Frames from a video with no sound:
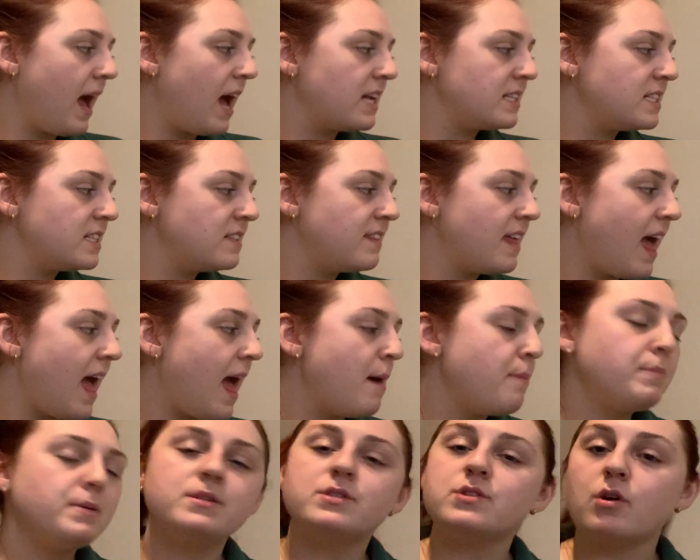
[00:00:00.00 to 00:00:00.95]
added the
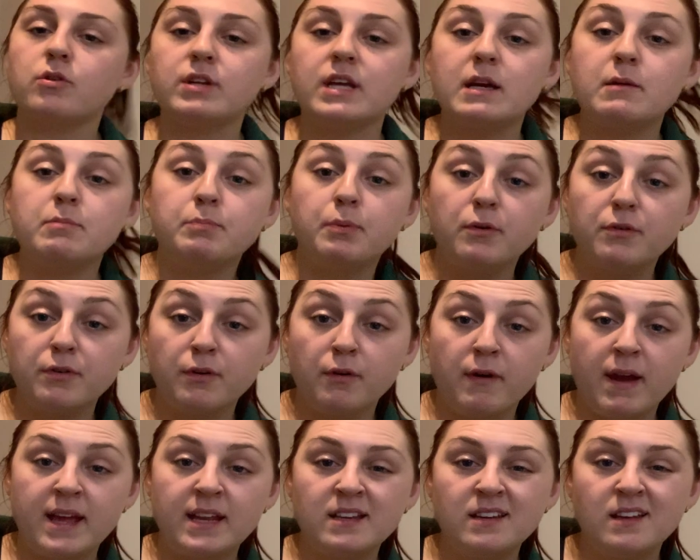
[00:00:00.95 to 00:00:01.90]
episodic buffer
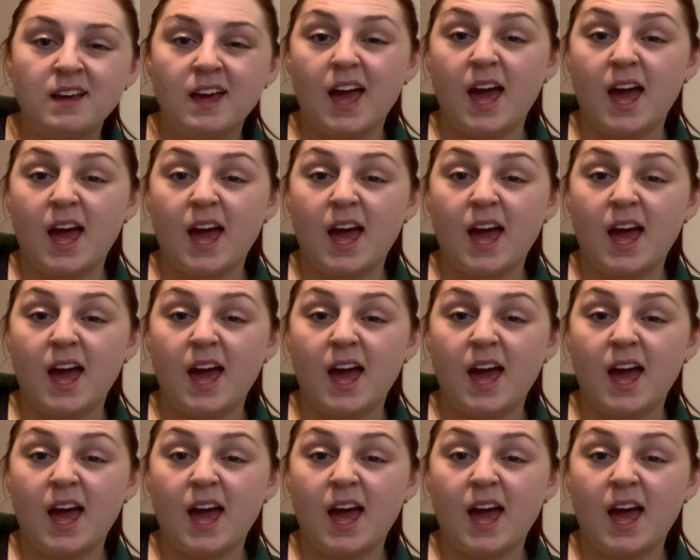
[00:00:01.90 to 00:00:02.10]
in,